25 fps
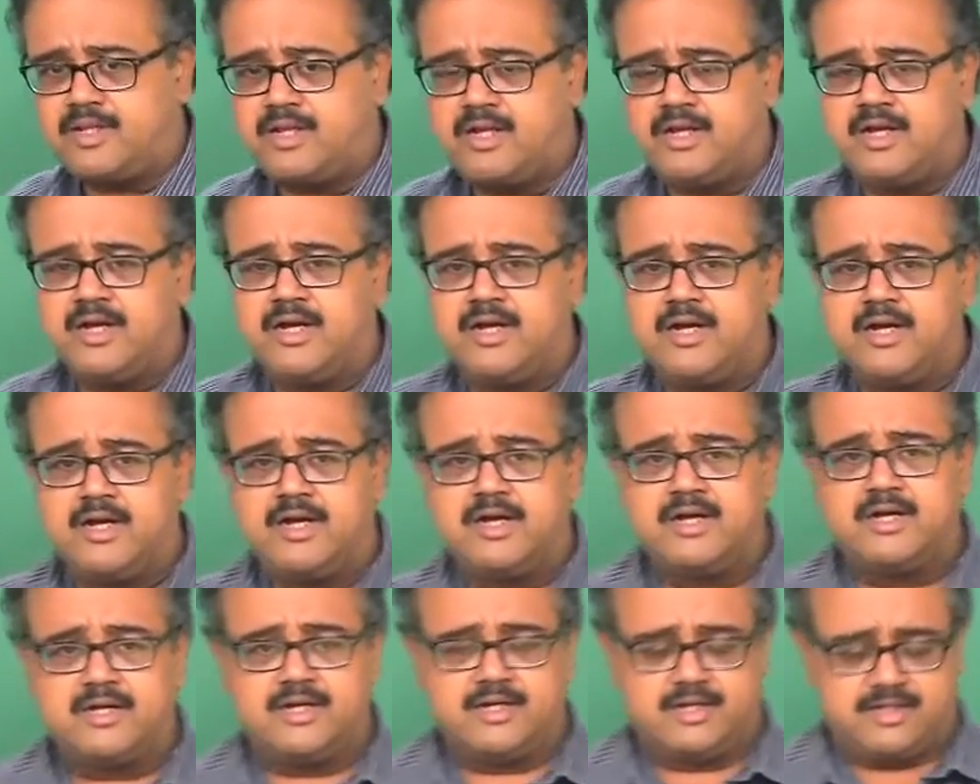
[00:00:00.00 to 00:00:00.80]

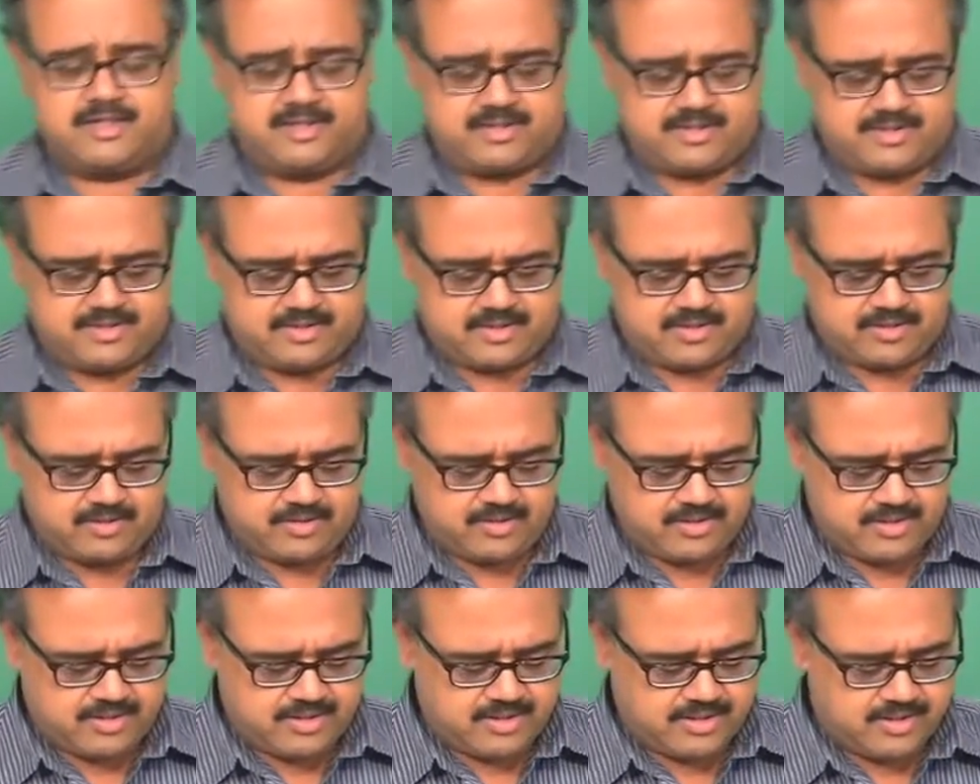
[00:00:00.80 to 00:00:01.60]
a
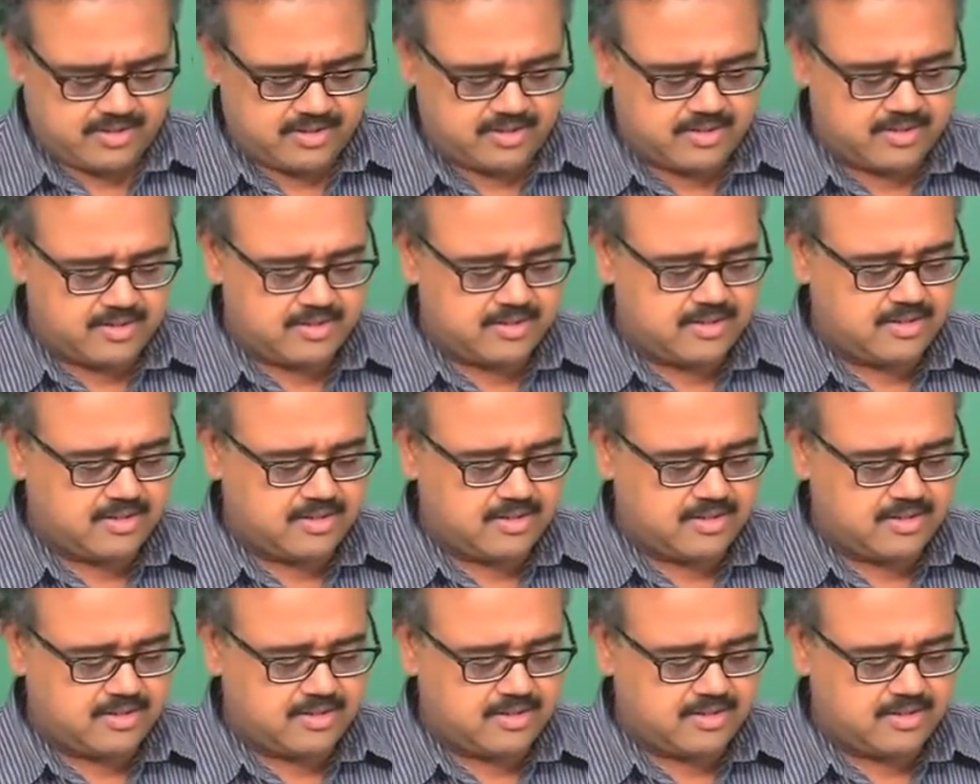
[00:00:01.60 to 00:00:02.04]
good